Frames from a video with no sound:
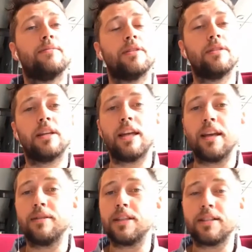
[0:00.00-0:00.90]
So
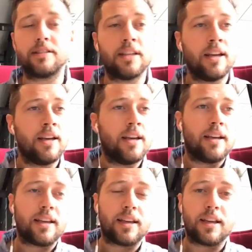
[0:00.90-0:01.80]
again, just
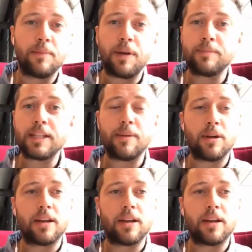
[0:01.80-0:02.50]
get pumped up.